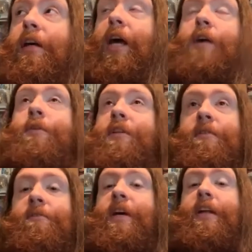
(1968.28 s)
he was
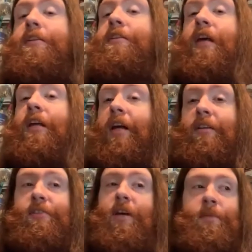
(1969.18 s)
convinced that like
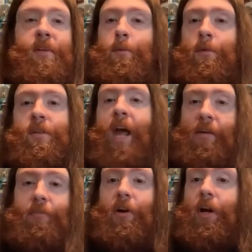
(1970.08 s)
something was
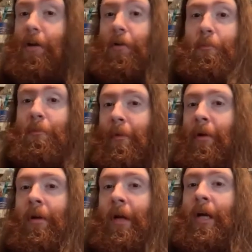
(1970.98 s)
after him
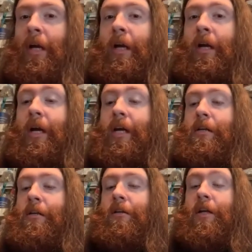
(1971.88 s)

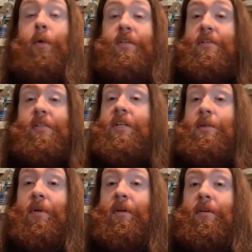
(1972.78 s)
and he wasn't
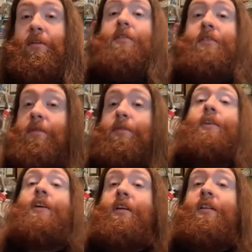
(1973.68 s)
sleeping because he was
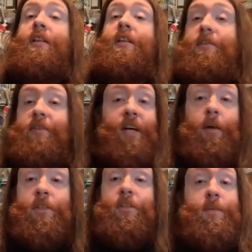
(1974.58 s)
thinking like if i go
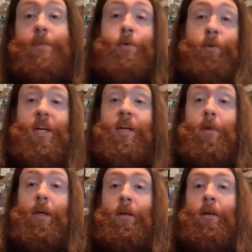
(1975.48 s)
to sleep it's going to get
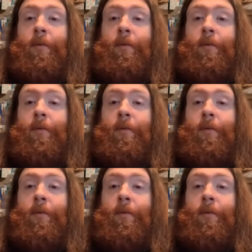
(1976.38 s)
me